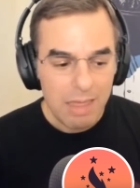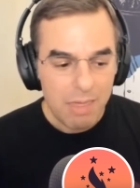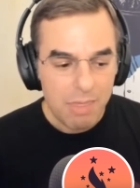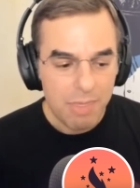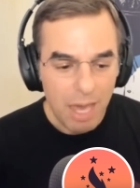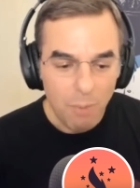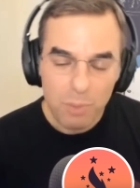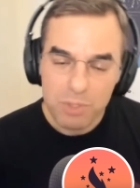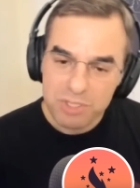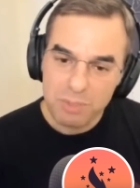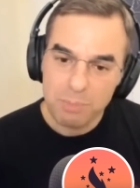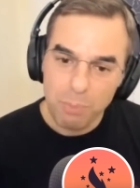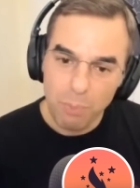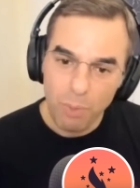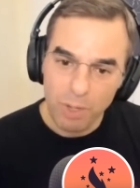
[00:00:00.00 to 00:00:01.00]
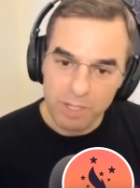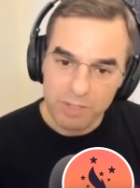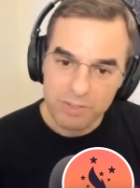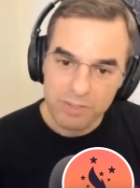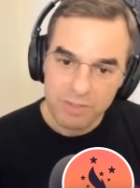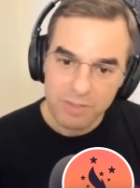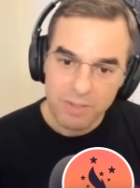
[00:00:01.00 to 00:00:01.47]
that was the
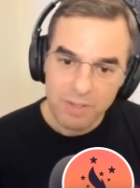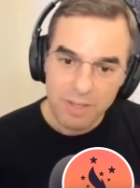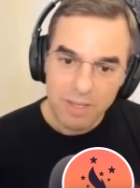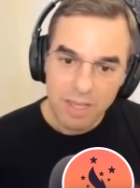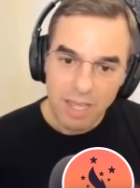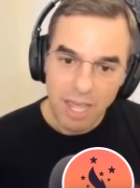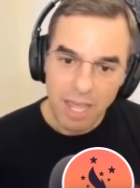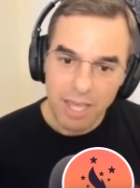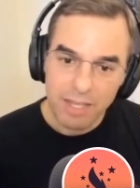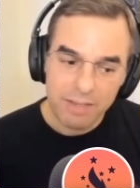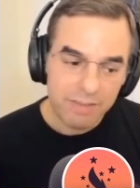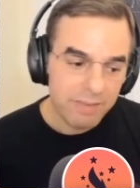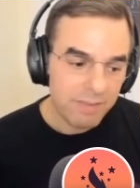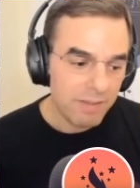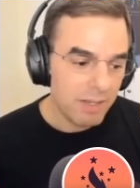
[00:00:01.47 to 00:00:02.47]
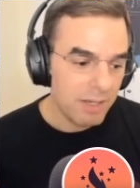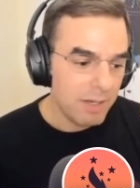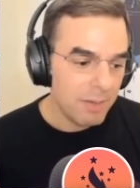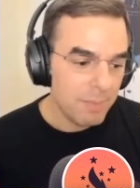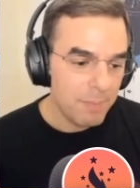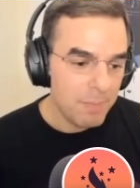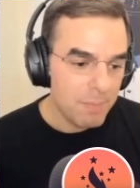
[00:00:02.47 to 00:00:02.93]
point, and
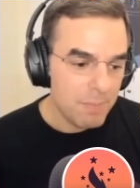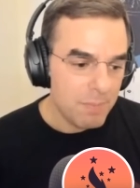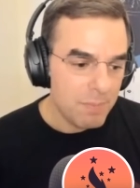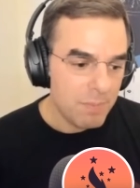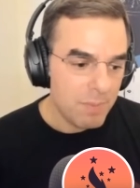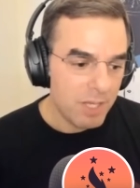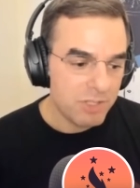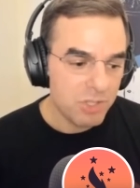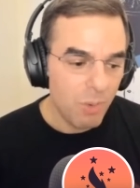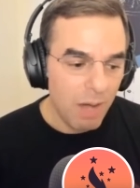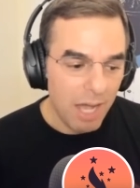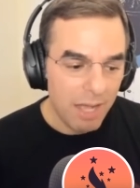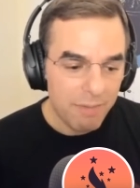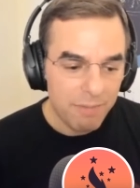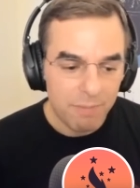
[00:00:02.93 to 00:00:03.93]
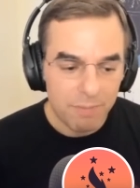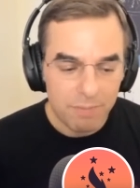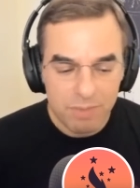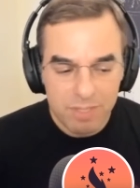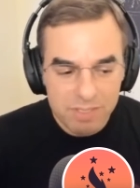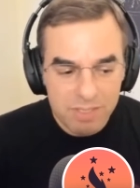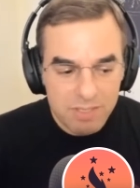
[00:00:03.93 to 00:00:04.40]
so
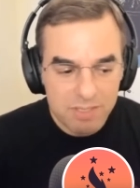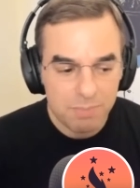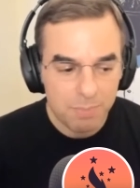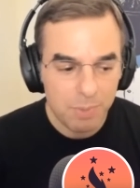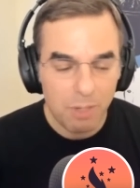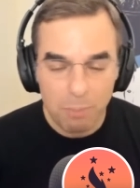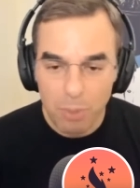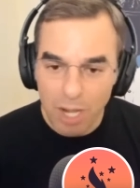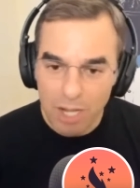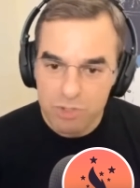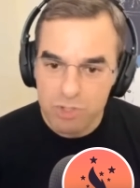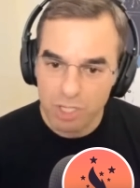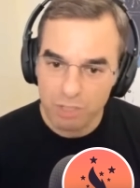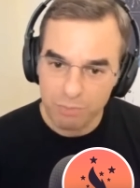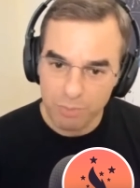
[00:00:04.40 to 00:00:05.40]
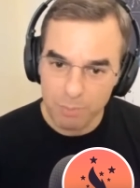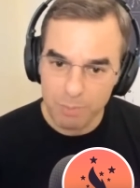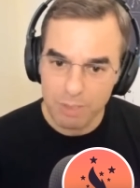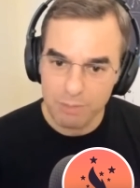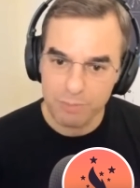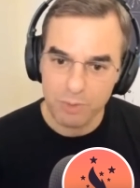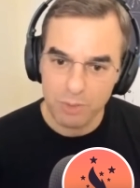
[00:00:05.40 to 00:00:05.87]
this has been a project for me
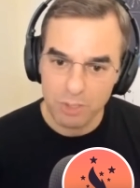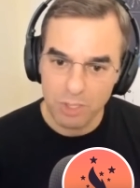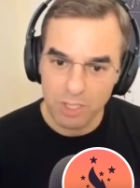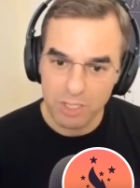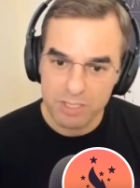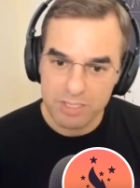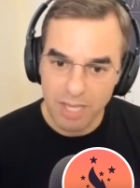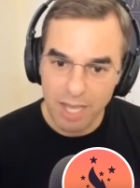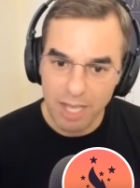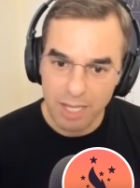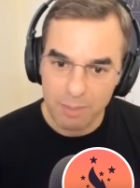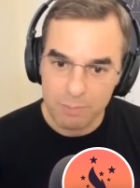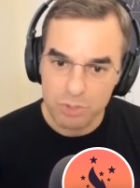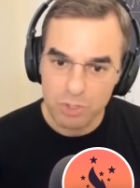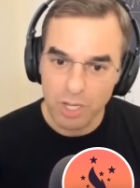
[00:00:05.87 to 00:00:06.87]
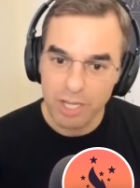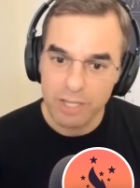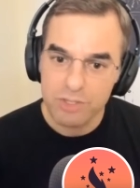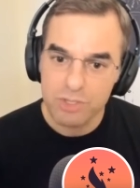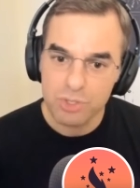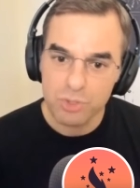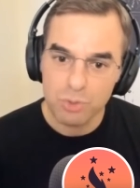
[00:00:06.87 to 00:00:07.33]
for a long time, trying
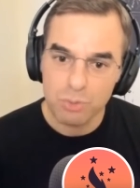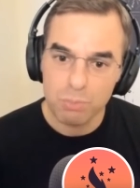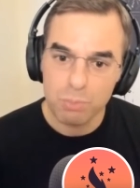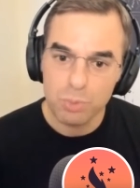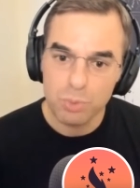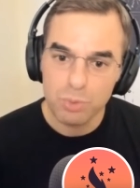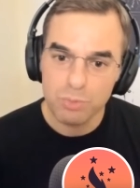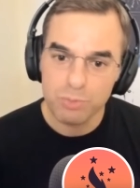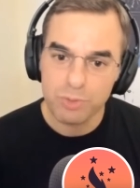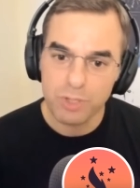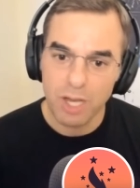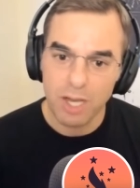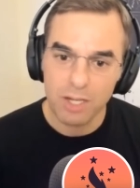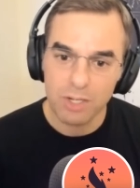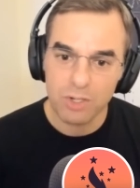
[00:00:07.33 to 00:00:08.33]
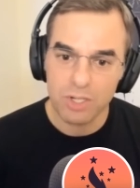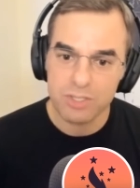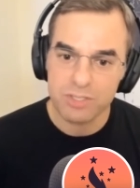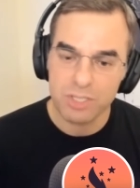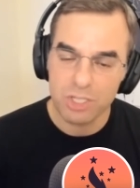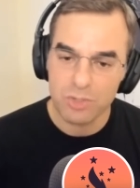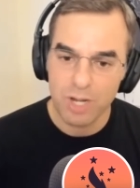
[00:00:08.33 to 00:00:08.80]
to move
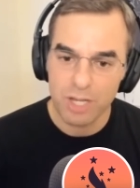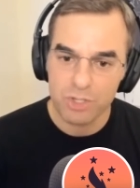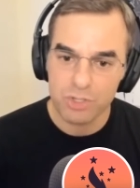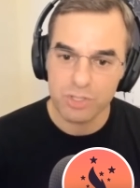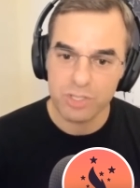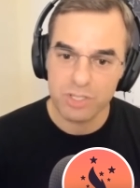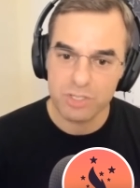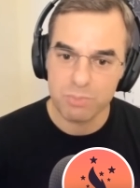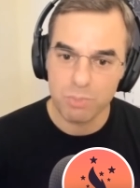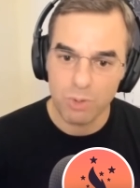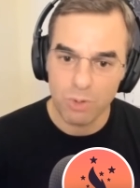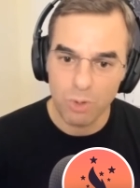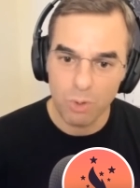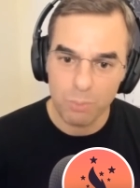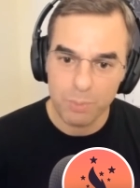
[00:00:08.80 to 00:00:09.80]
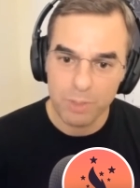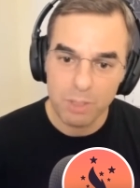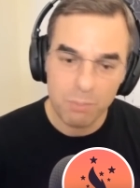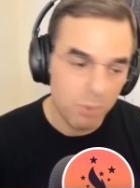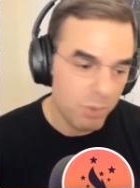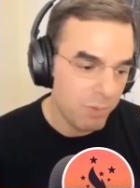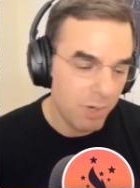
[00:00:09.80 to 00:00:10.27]
Congress in a direction that is more open, and
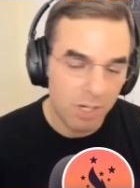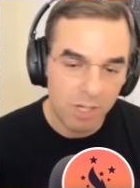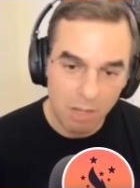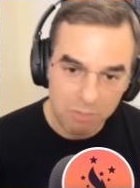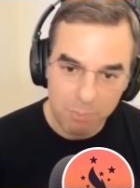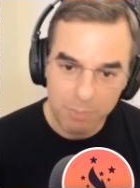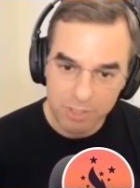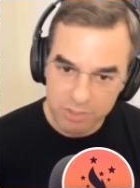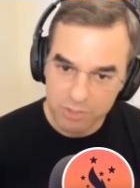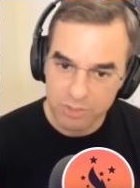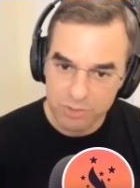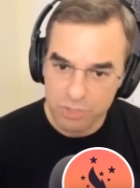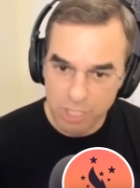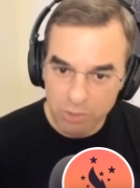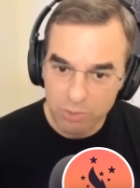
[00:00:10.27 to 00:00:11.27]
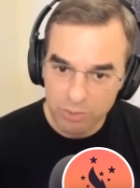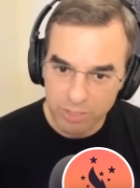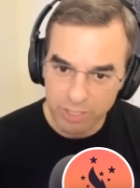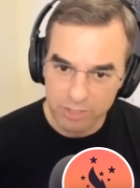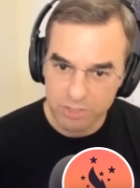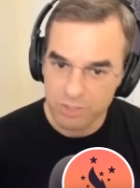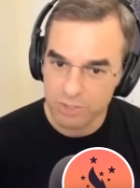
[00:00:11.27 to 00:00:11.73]
move our government generally
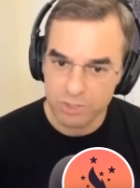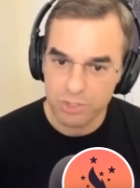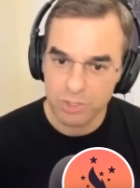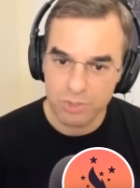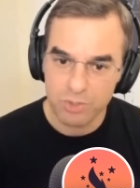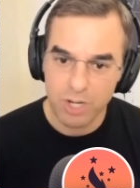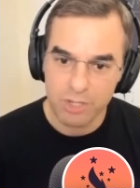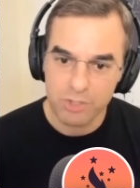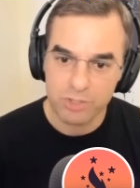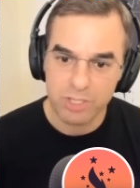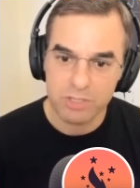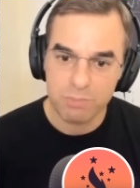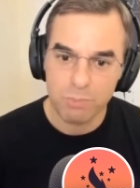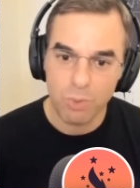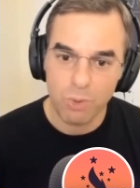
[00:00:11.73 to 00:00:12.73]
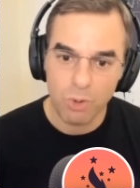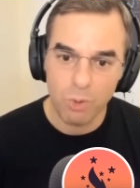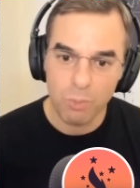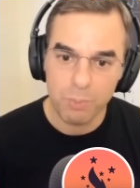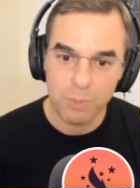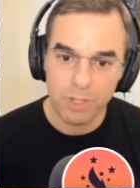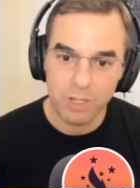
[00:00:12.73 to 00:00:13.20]
into a direction that's more
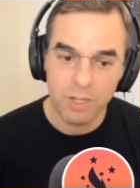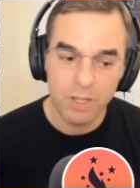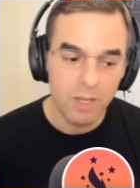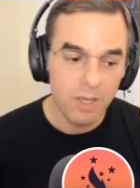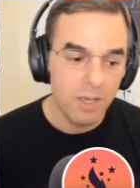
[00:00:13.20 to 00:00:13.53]
open